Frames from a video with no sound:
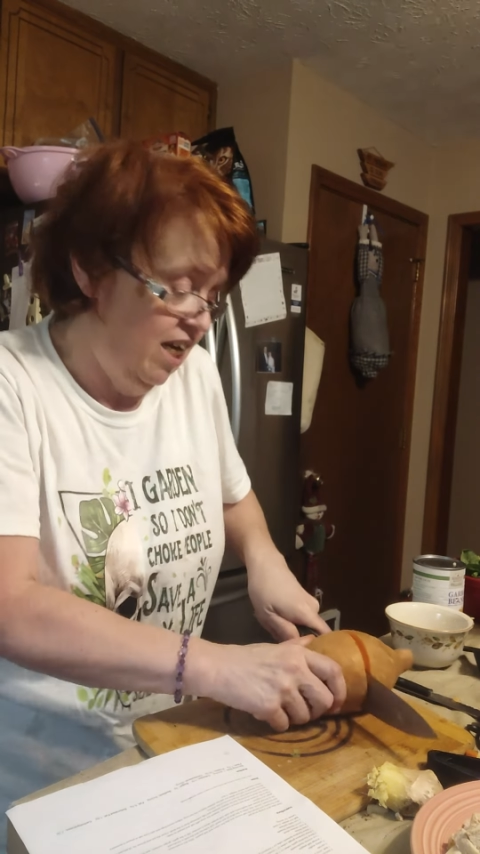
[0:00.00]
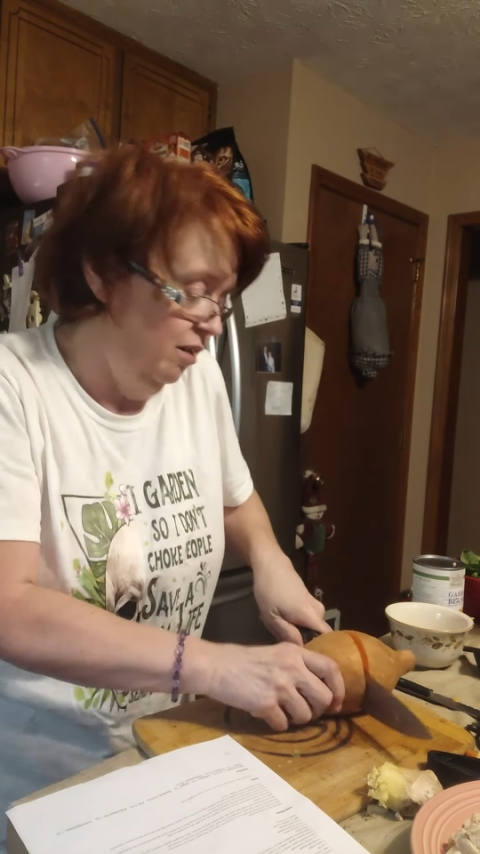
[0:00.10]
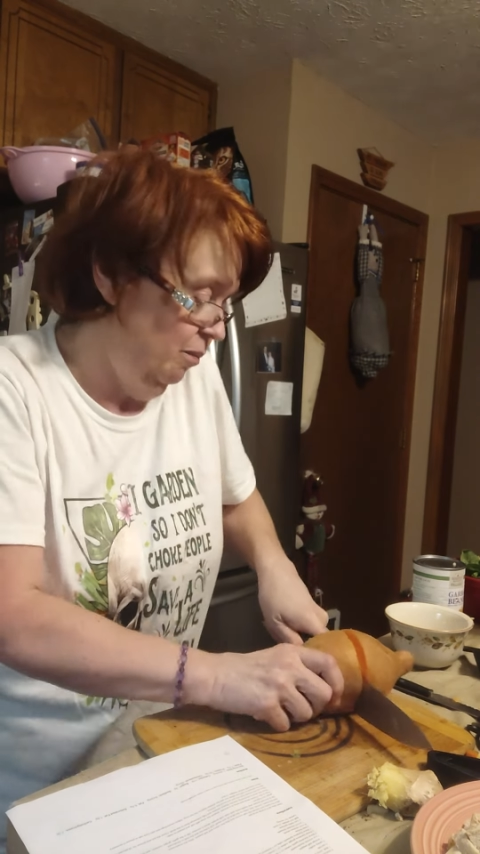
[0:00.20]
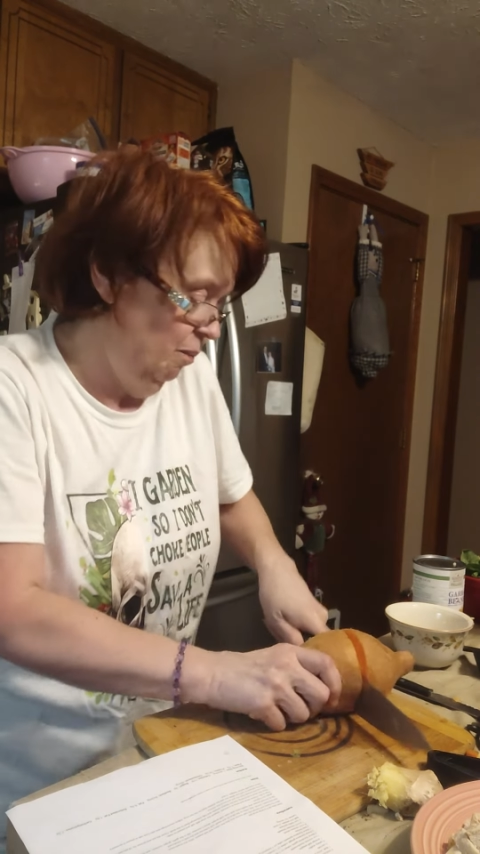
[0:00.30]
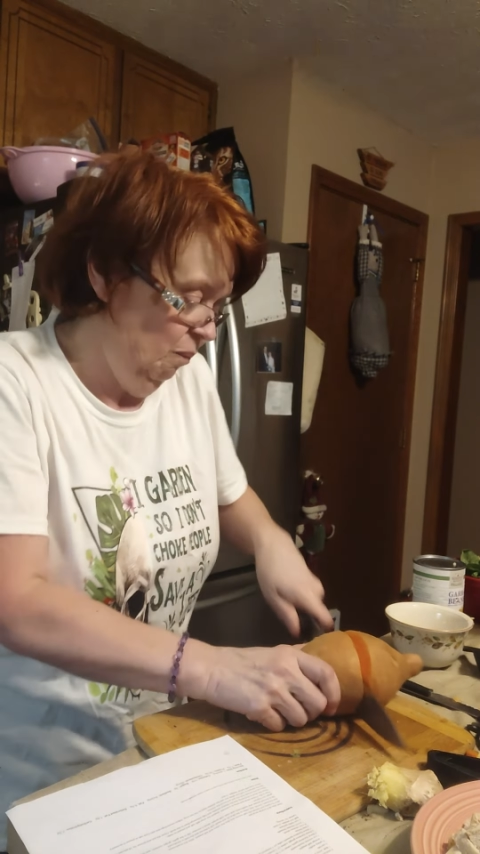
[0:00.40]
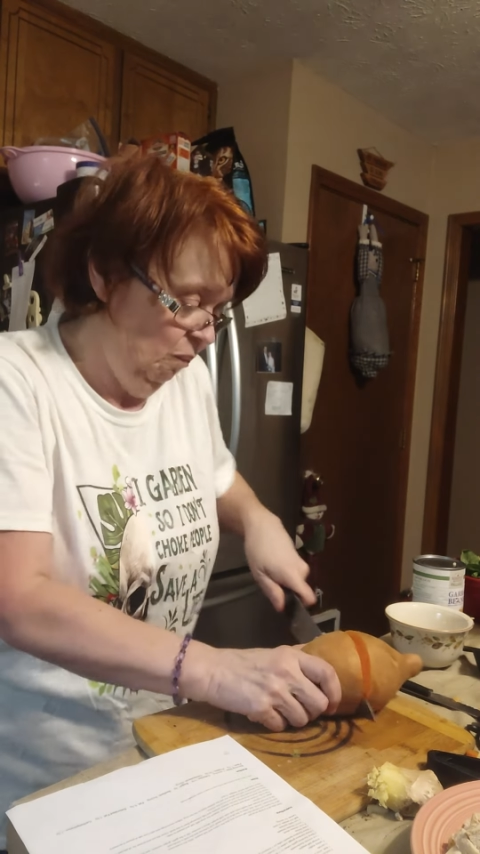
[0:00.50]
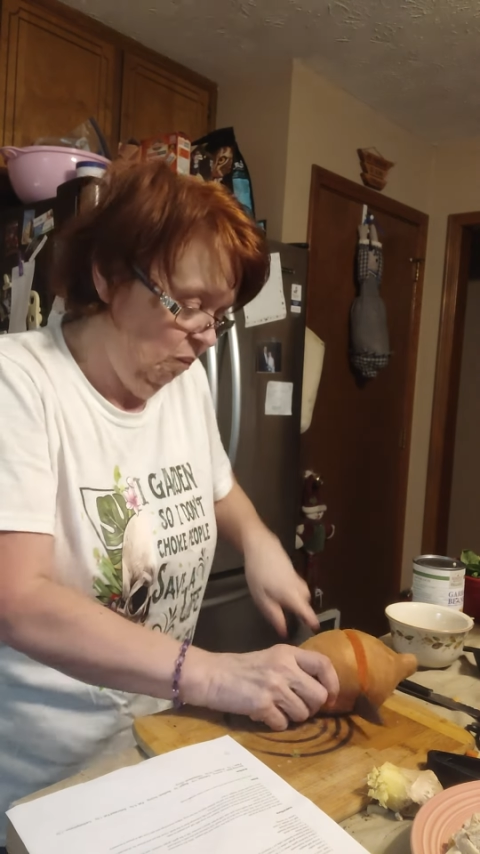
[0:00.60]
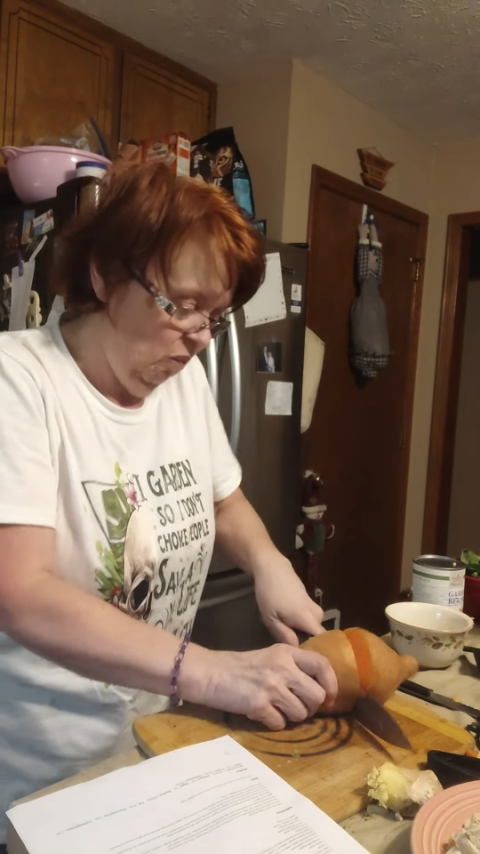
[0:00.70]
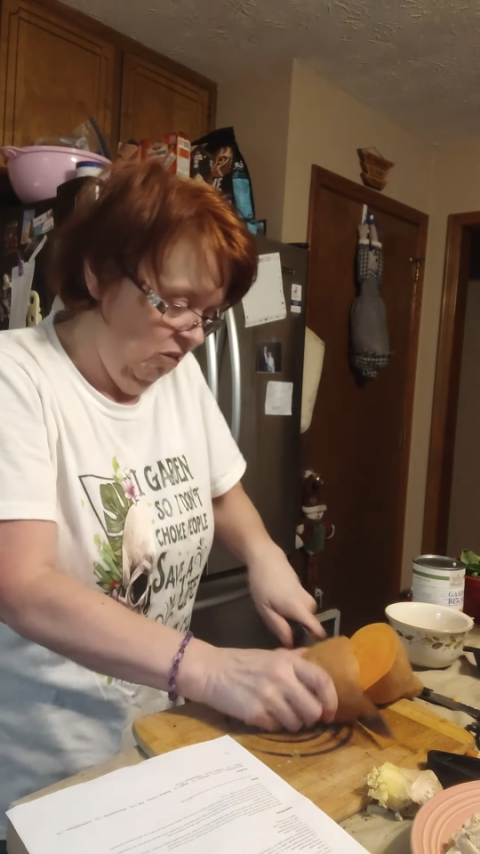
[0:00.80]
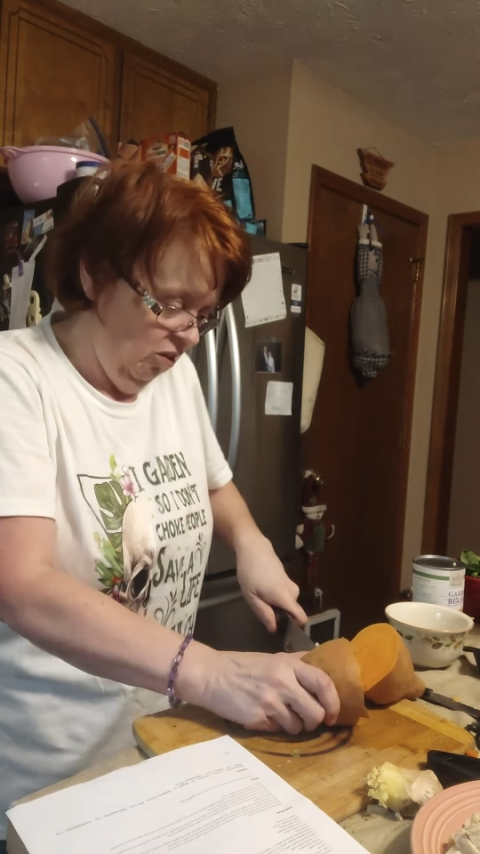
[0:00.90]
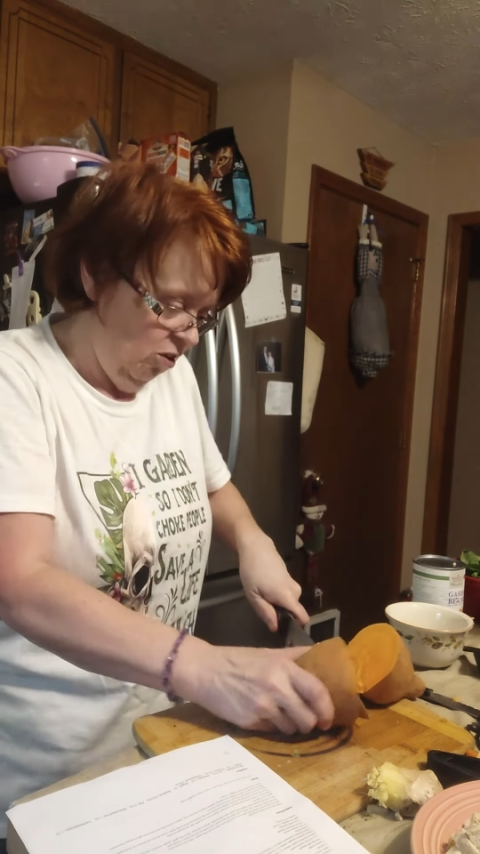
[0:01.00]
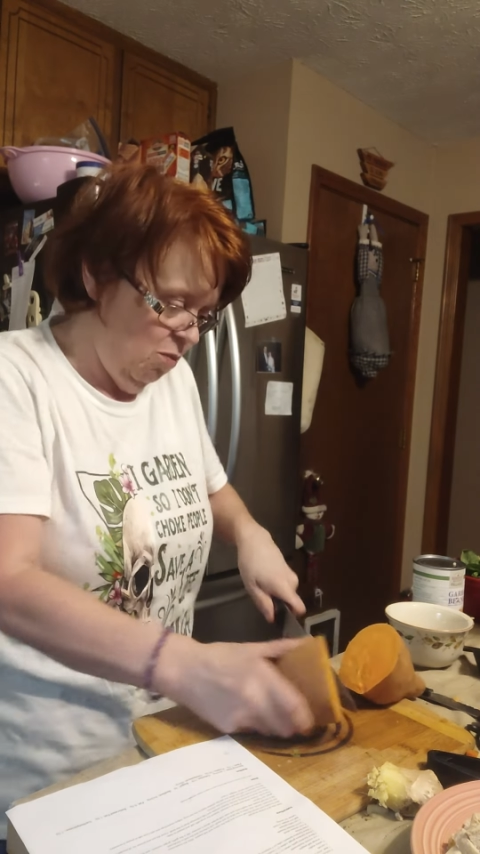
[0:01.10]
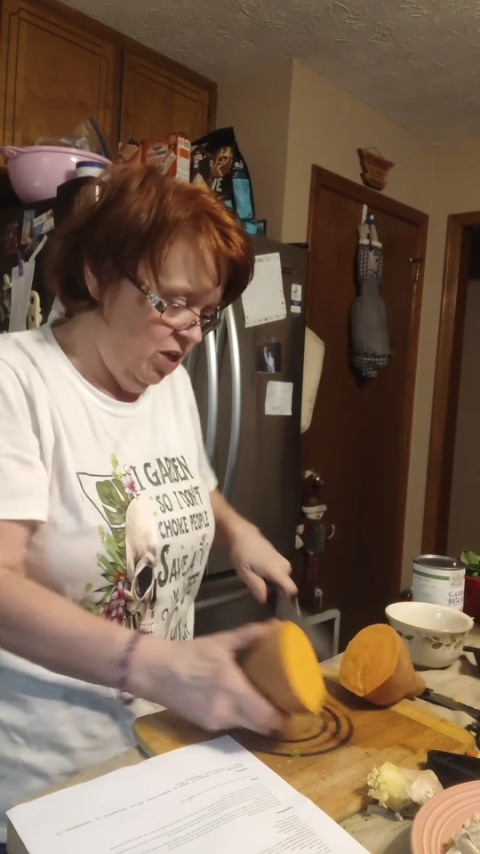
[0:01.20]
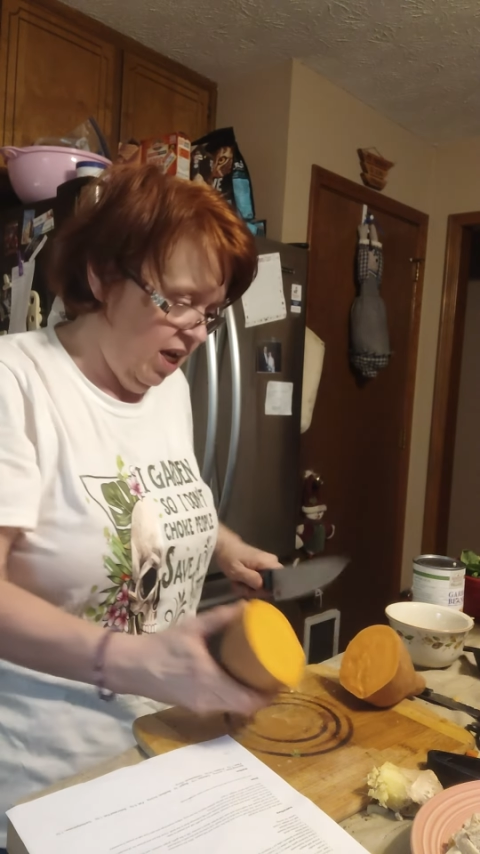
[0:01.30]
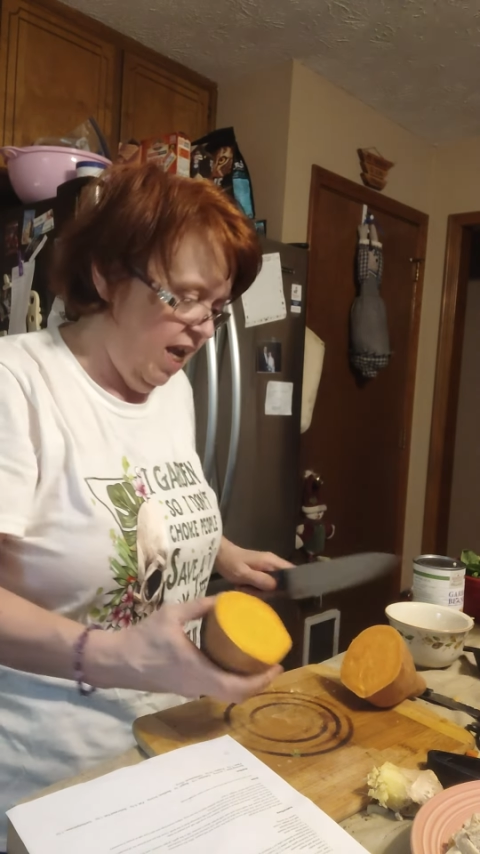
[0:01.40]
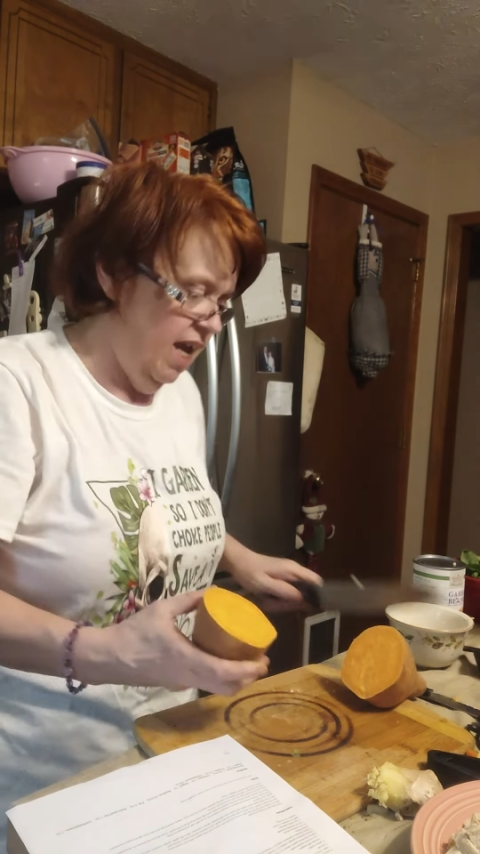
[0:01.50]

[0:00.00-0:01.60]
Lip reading: sad. I'm gonna take a